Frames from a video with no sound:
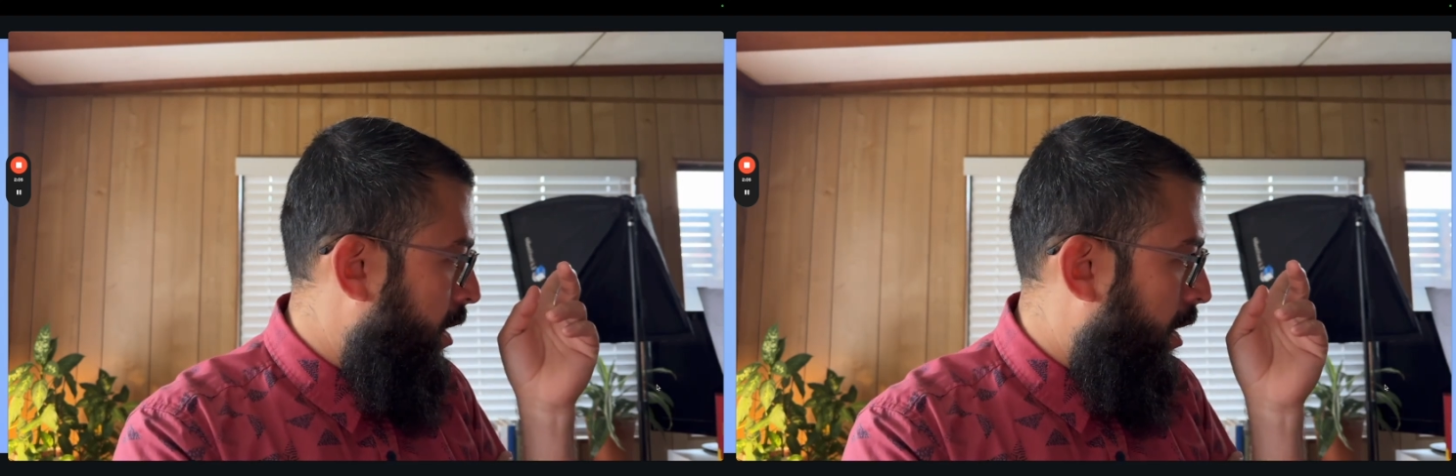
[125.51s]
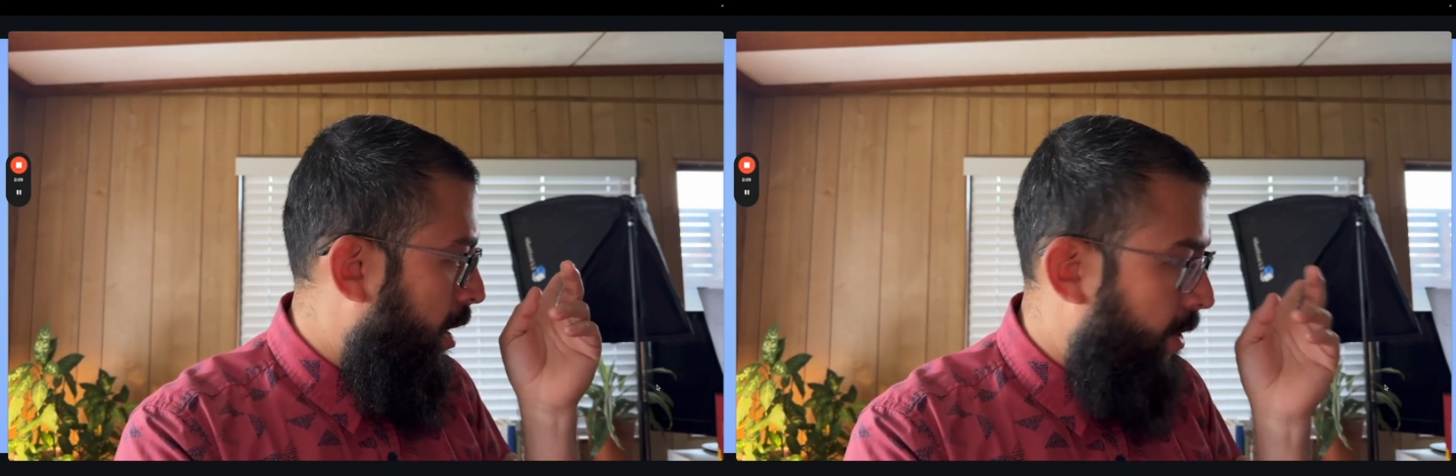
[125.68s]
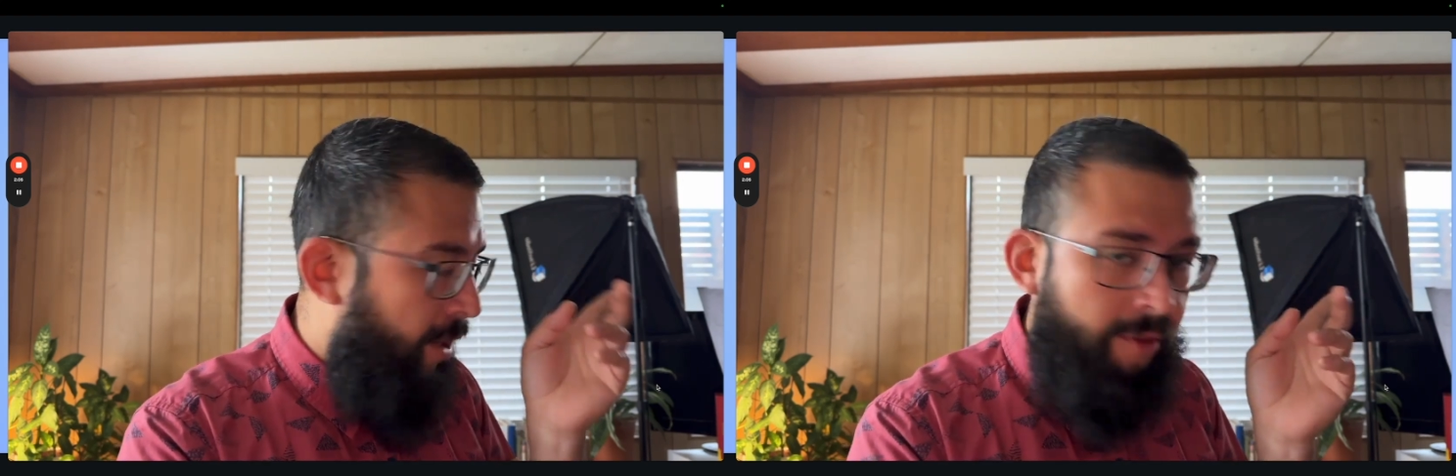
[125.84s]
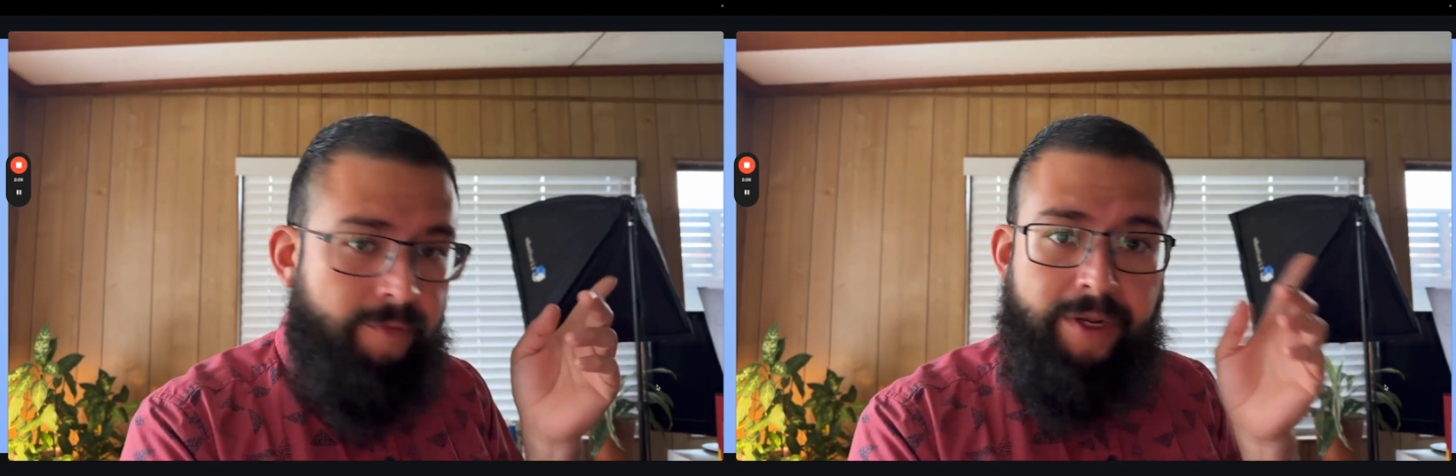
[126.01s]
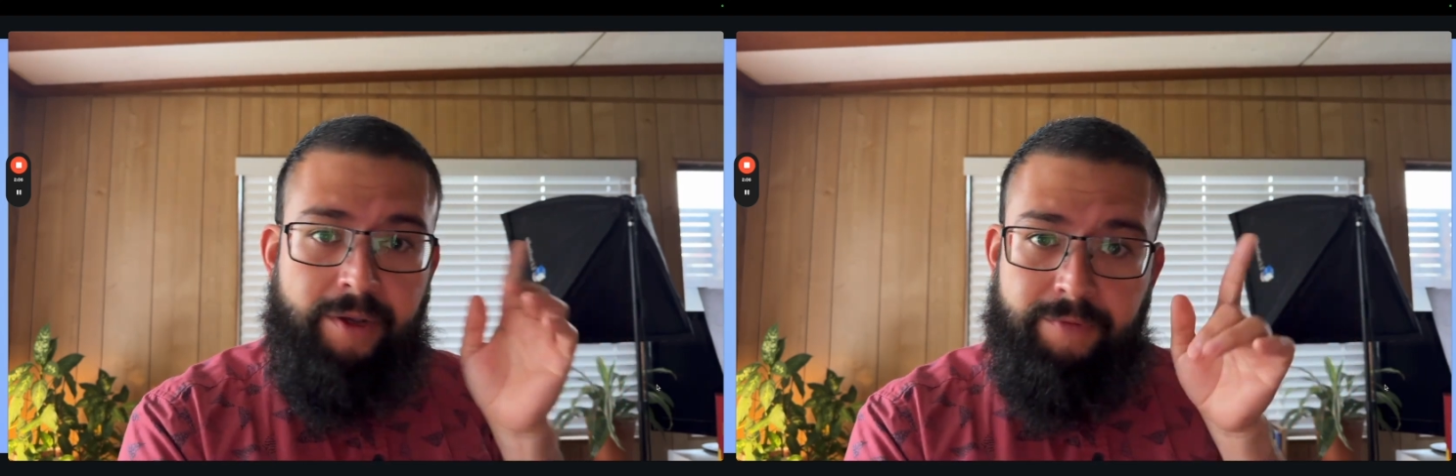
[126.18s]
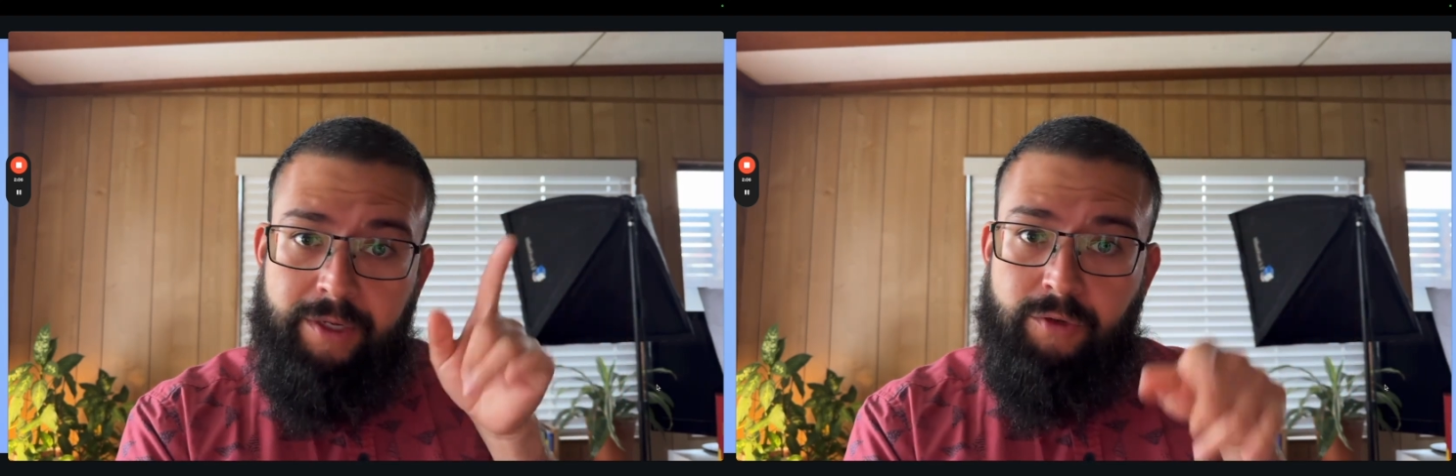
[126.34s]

another video, video